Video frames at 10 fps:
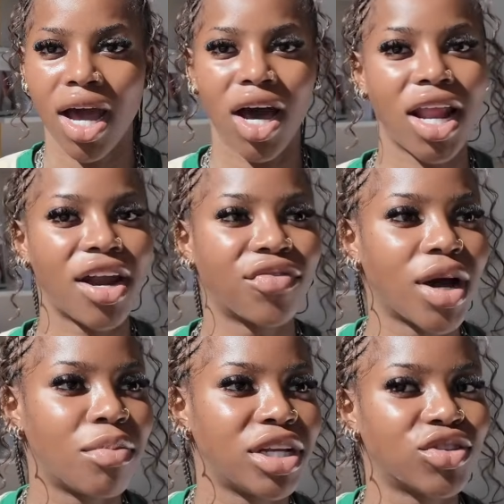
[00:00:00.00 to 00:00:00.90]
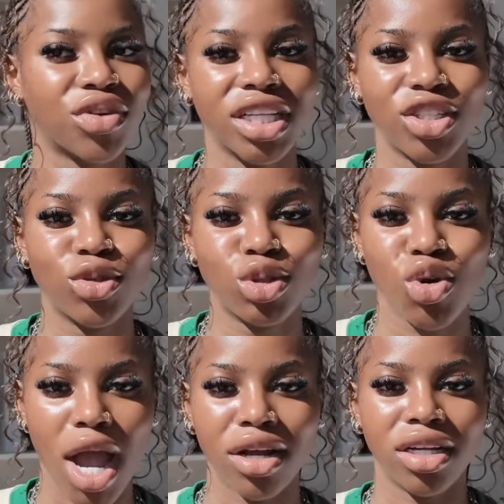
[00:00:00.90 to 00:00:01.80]
a lot of companies really do
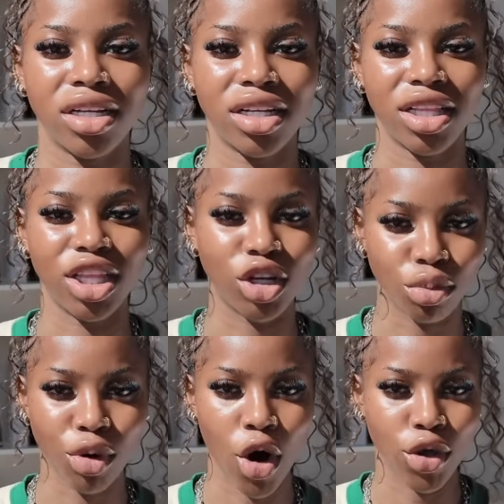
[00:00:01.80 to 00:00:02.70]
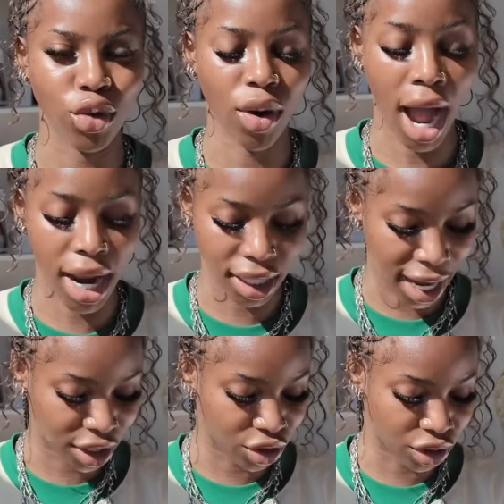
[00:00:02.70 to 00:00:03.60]
try to little bro you and
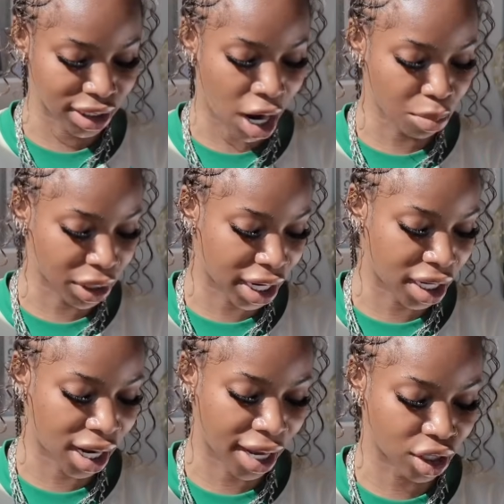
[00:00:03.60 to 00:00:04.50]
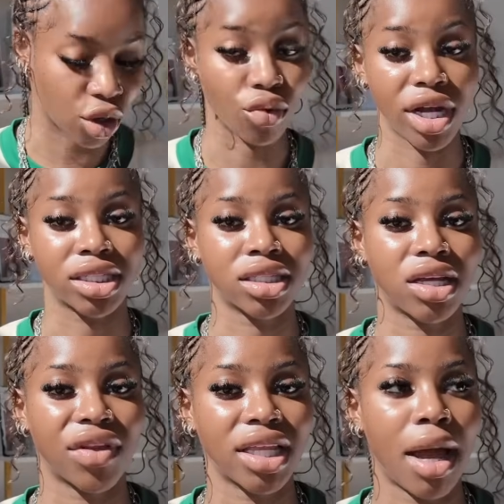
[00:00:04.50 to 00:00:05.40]
like you know downplay like your rates and
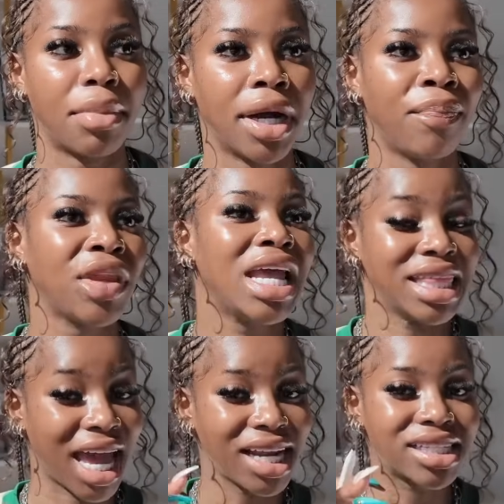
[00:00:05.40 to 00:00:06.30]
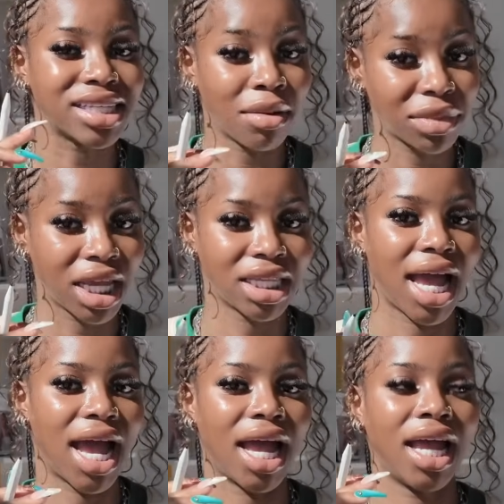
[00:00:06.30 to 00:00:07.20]
stuff like that but that is something
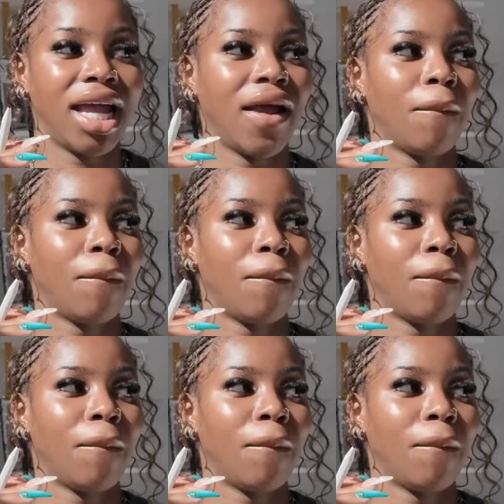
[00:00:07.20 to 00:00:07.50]
that